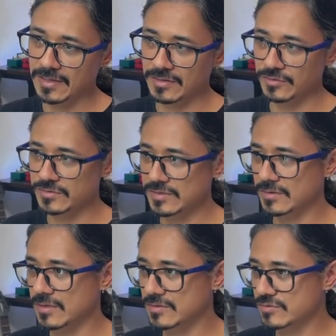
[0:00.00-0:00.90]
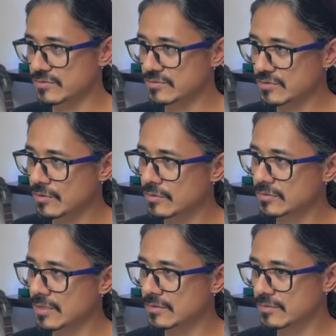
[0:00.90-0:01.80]
using the source
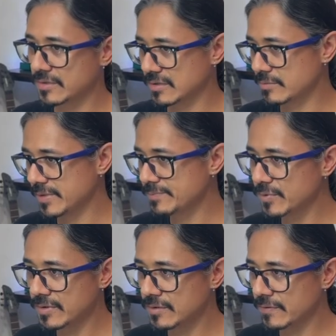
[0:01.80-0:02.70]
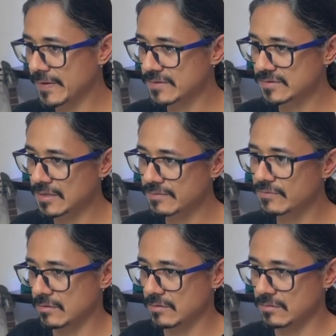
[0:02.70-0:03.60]
code, cloning the repo and all that stuff.
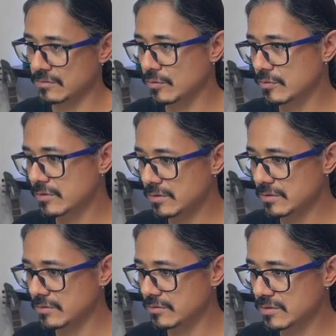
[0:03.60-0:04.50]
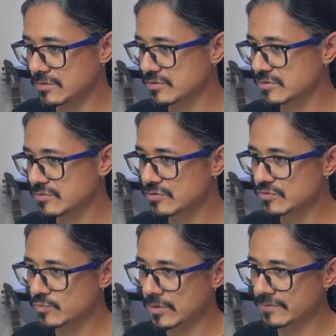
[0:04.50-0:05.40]
Or you could just
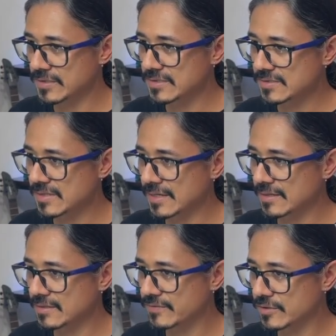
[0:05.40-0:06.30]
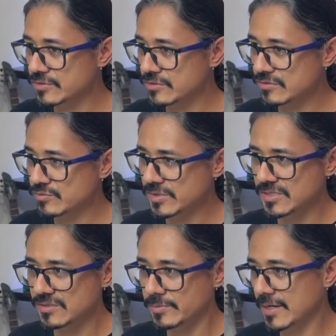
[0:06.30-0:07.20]
use one of these nightly versions, which
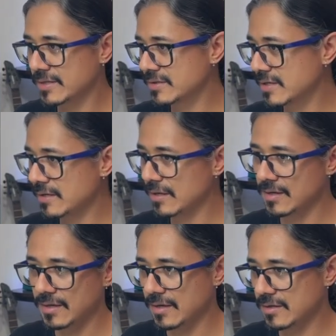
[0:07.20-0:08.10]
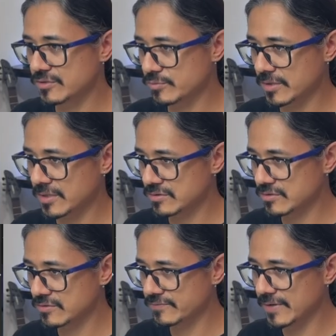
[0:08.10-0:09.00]
is what I did, and it's working
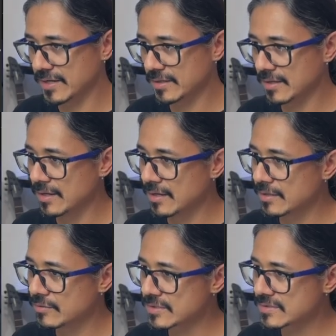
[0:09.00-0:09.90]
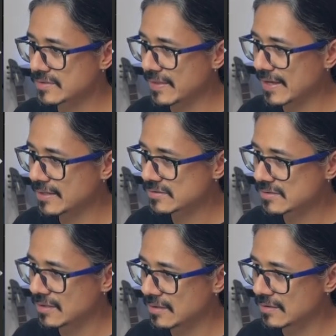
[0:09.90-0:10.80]
just fine. Notice that
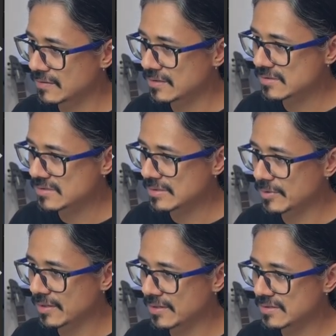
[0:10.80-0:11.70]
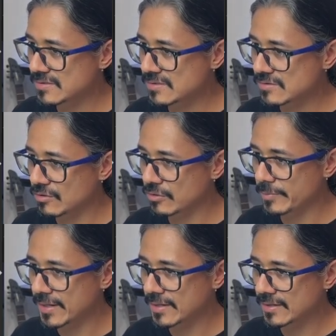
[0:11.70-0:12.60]
this tip release is
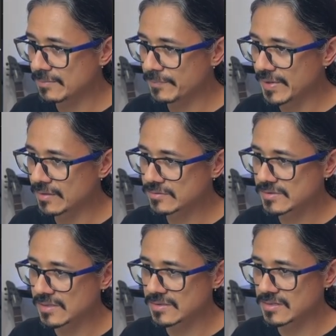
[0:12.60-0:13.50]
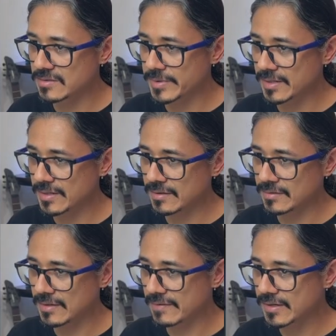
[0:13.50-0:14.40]
automatically built and generated
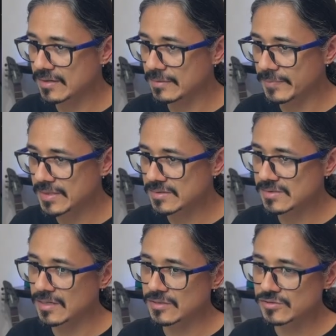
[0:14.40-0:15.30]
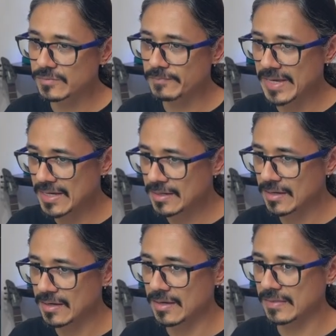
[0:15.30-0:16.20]
on every commit to main
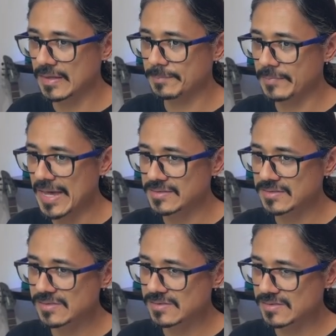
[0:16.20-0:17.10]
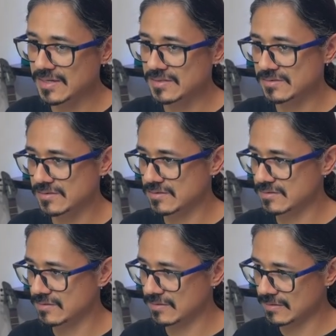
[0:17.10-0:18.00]
that passes
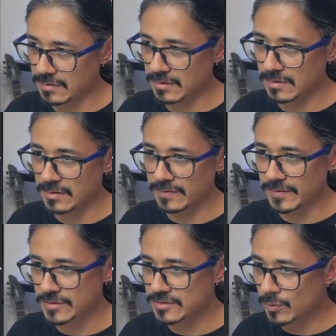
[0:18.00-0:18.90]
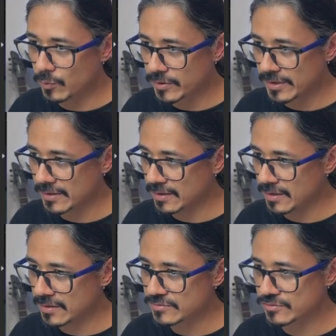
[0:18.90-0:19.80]
tests. There's a warning
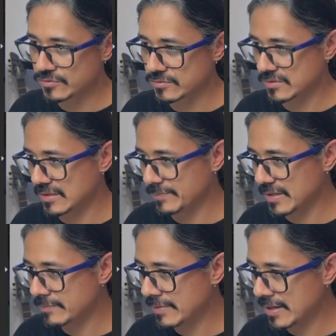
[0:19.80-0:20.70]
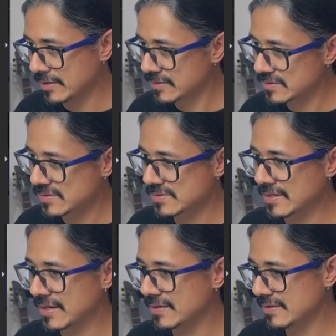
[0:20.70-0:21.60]
here, so just keep it in mind. This is a
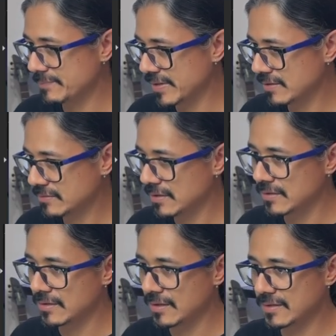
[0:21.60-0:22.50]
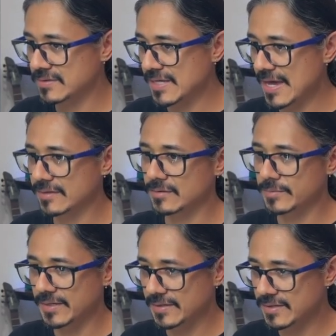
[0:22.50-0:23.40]
nightly build, not a tagged
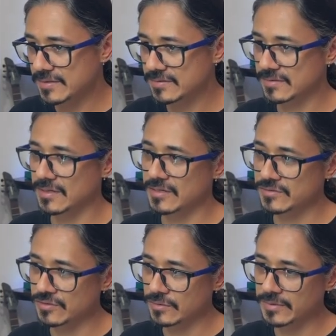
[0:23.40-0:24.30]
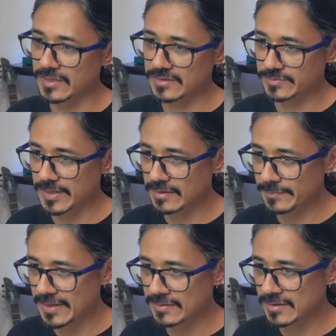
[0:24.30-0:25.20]
release. So it is
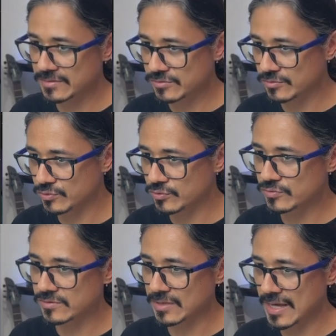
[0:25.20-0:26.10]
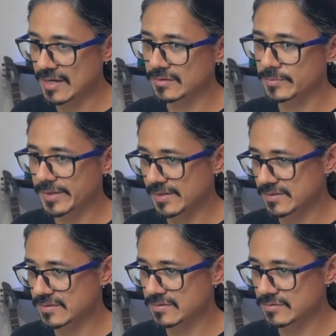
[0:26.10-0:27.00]
recommended to use tagged
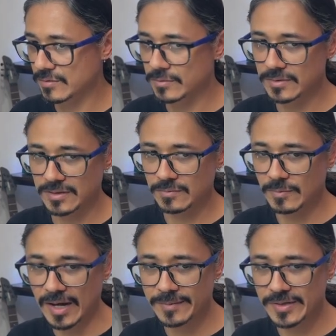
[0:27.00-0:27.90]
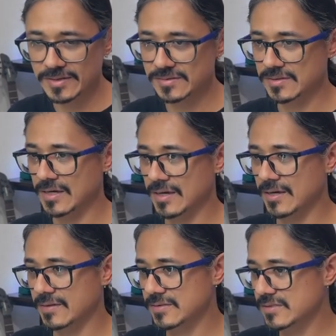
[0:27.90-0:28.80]
releases only. Why? Because
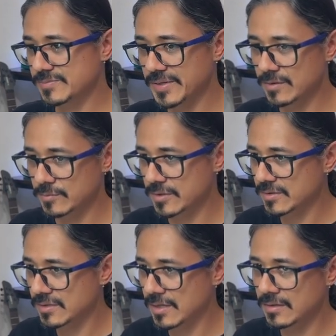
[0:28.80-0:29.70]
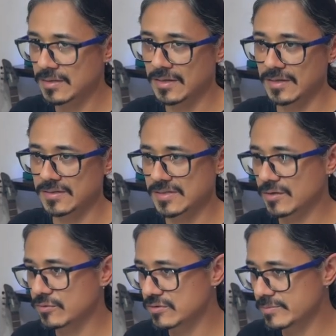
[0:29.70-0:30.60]
this is being worked on. It's not
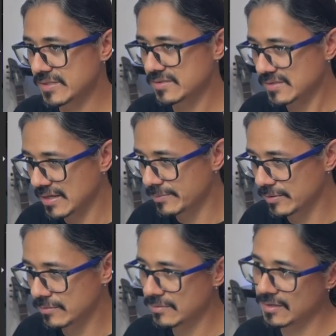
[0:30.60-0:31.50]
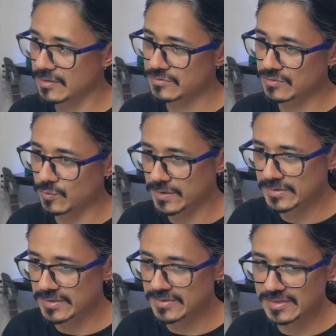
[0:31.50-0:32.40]
going to be stable. So once
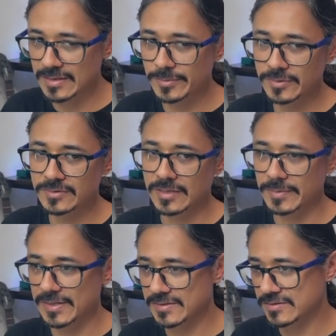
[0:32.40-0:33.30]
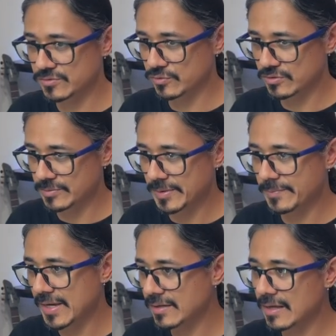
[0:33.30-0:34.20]
it is stable, a release is going to be
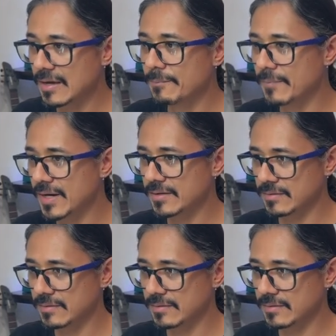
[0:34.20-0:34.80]
made. But